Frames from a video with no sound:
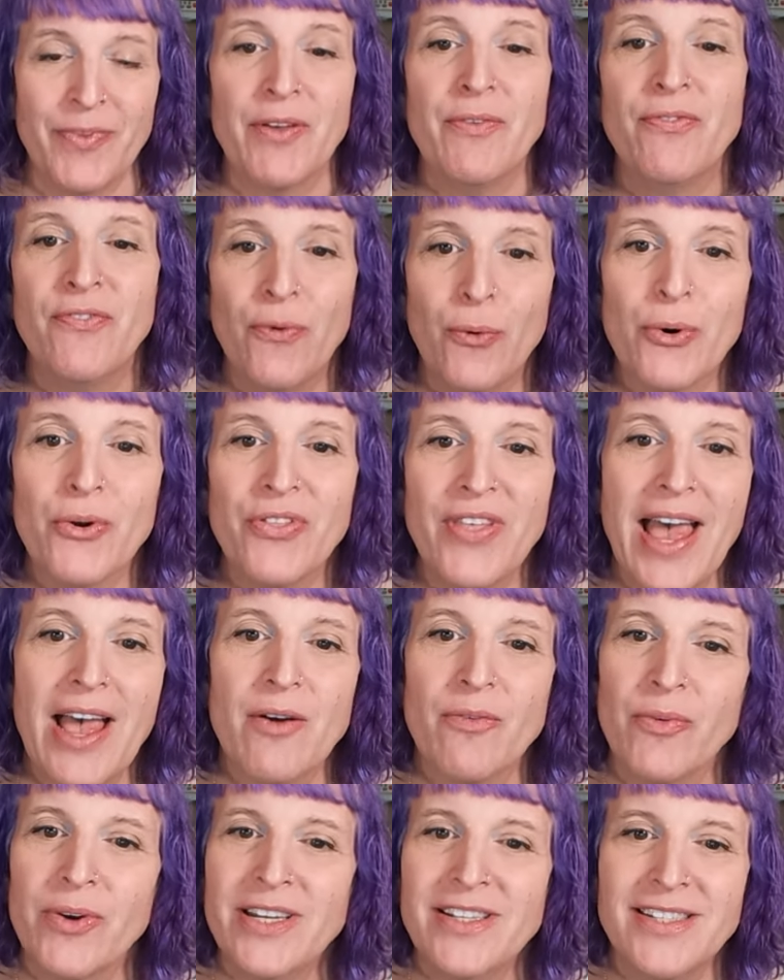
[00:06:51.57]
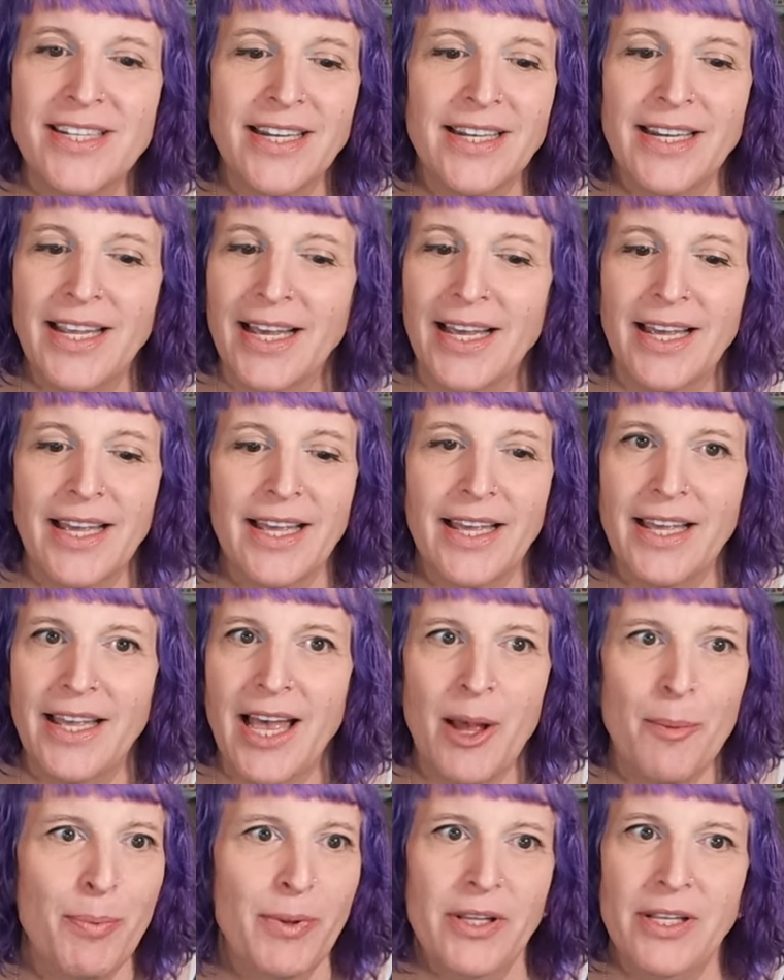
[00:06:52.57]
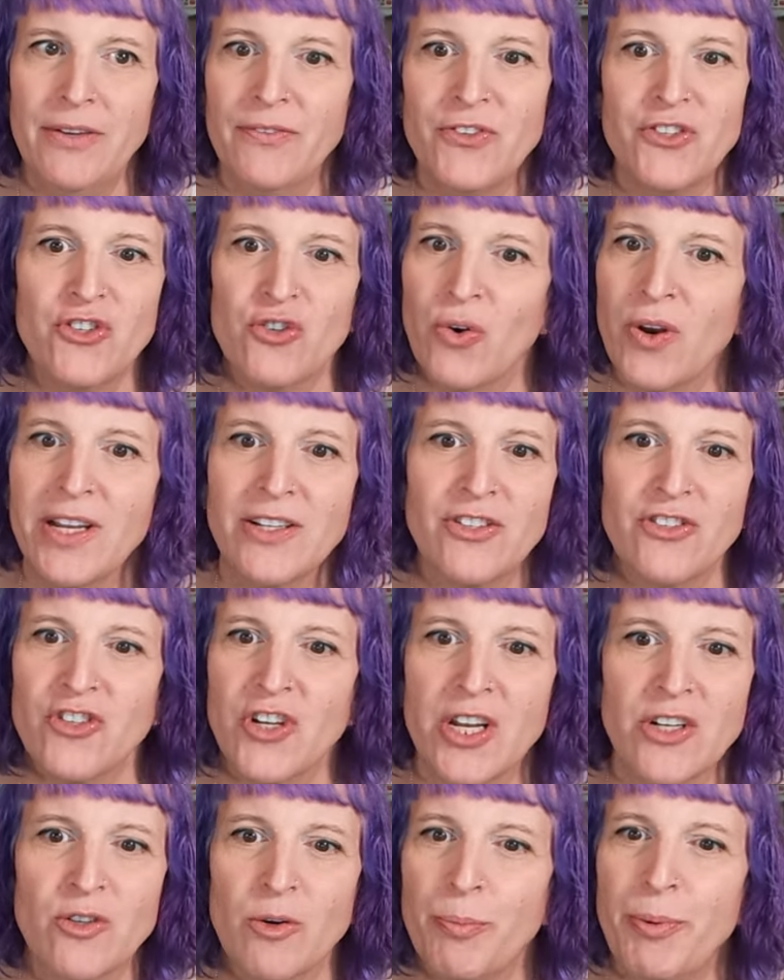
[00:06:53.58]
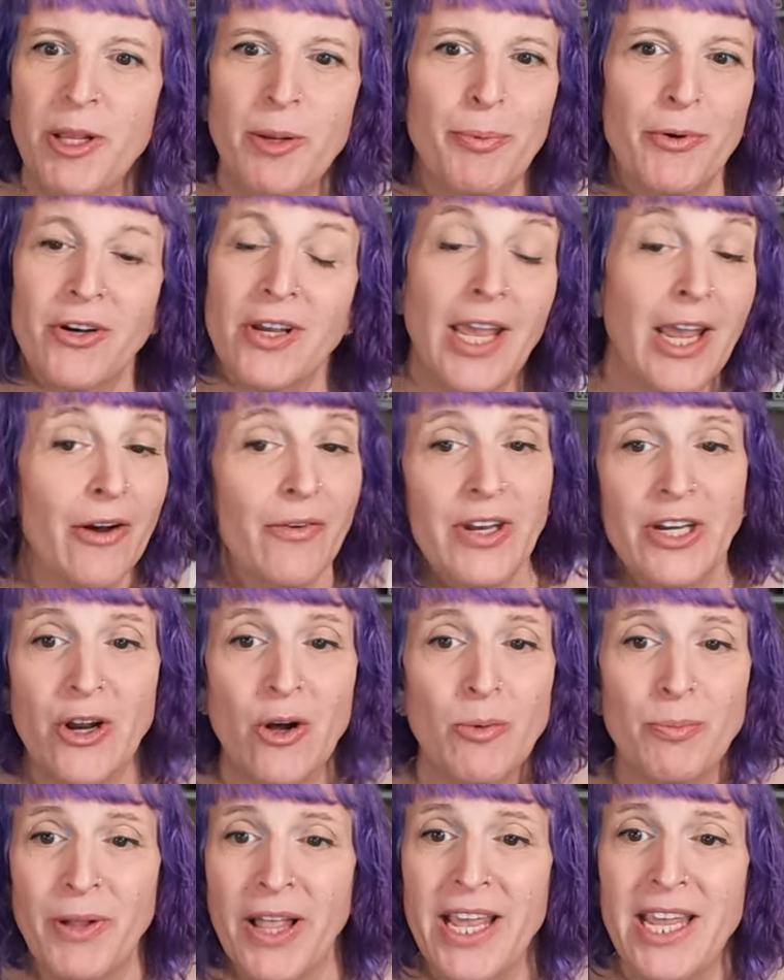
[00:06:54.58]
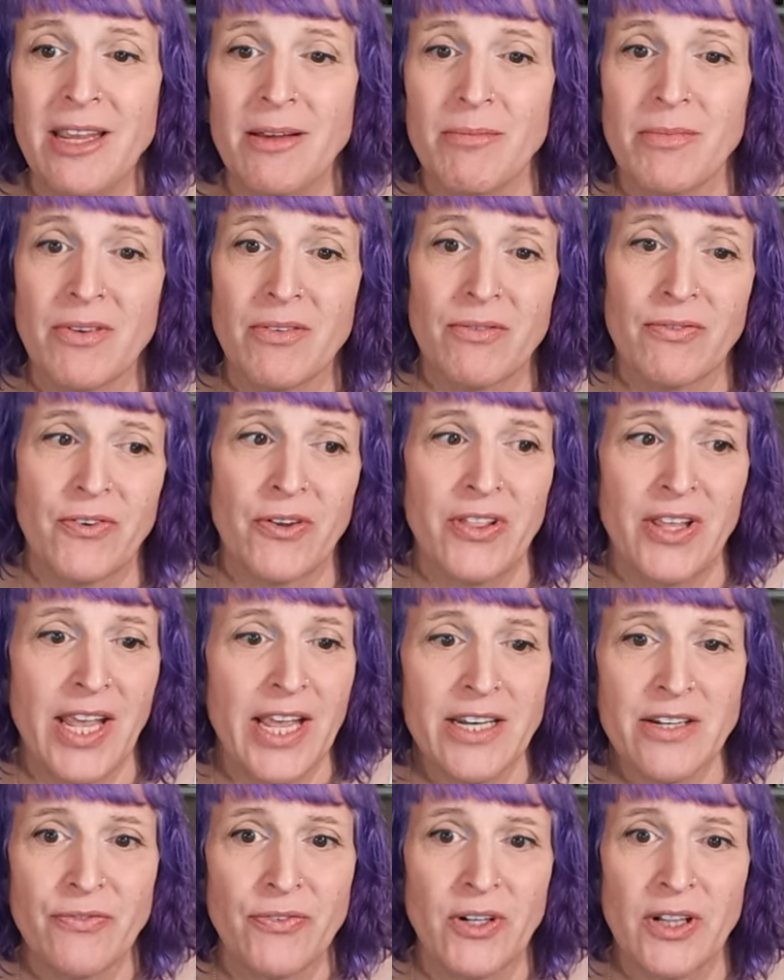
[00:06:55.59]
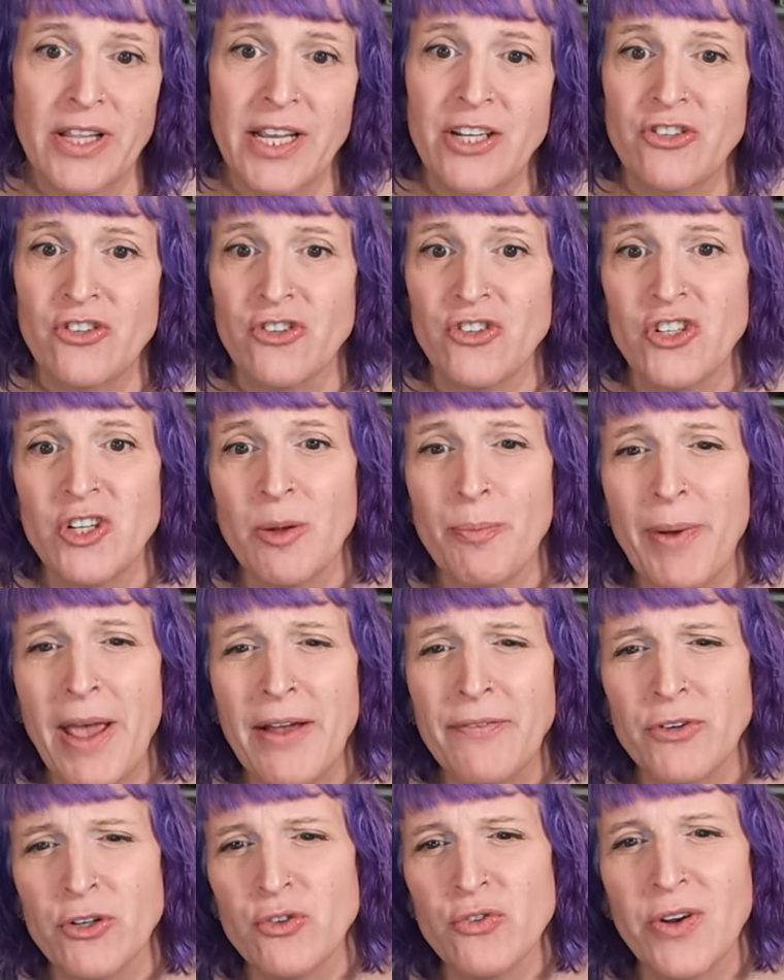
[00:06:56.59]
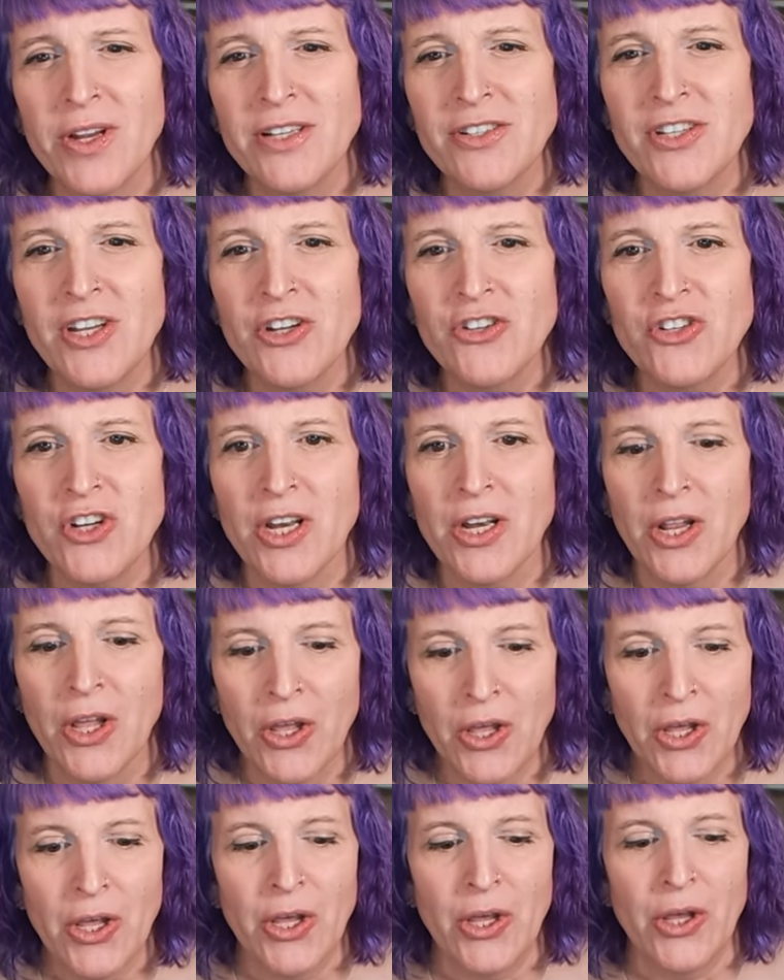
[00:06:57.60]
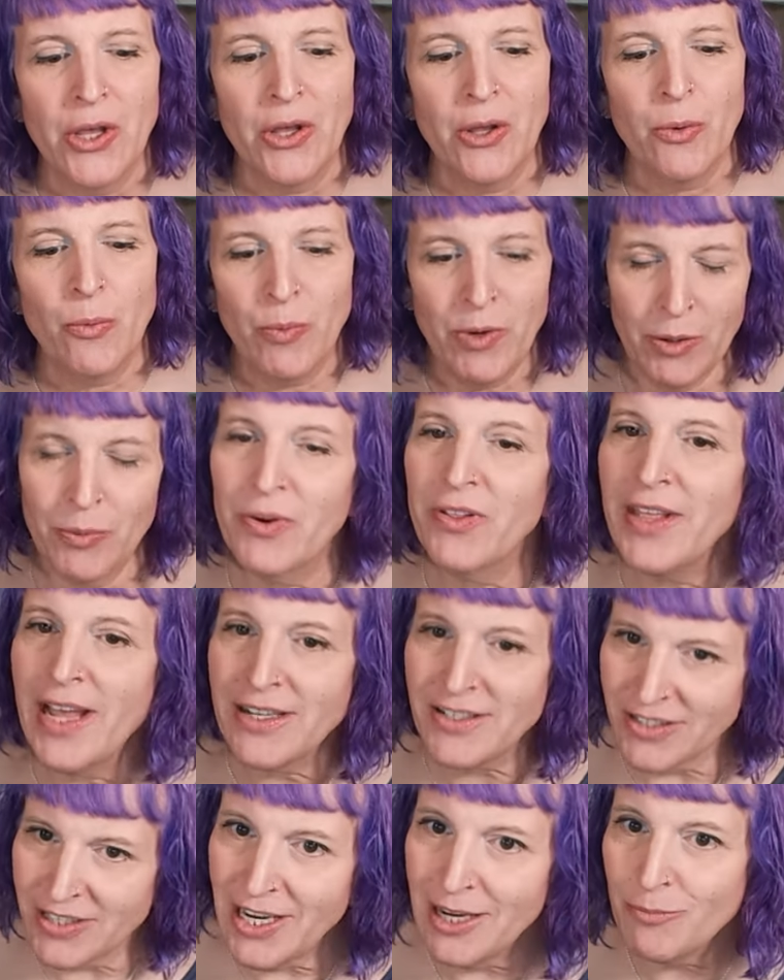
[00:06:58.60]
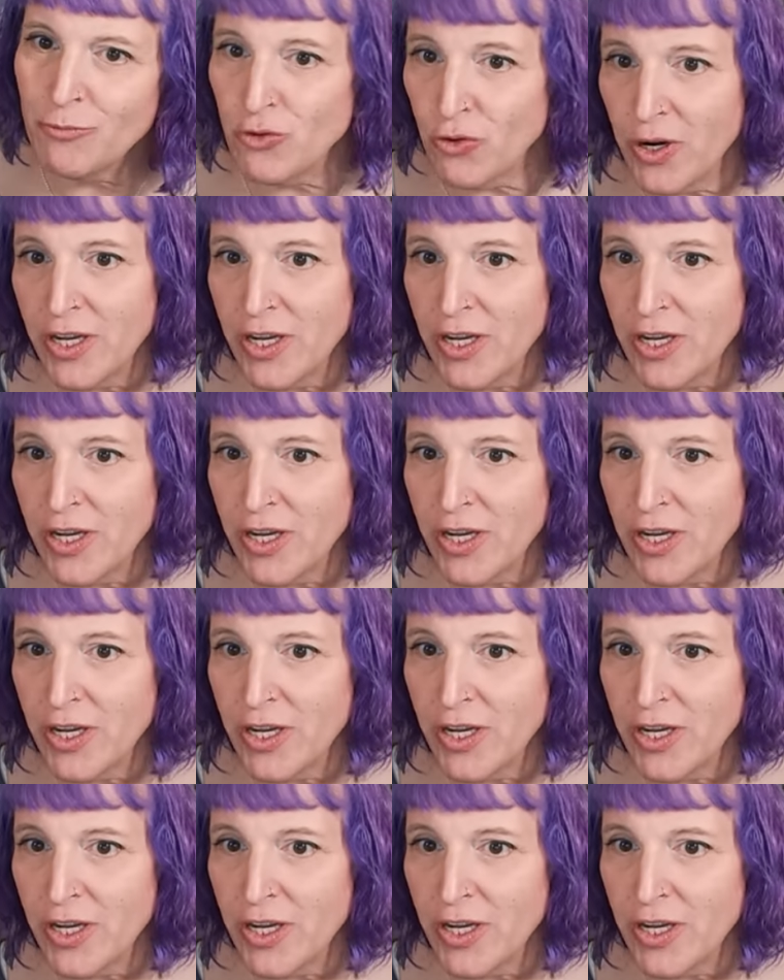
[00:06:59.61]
And for that reason, I believe transgender people carry no blame for the end of relationship after transition. We were that same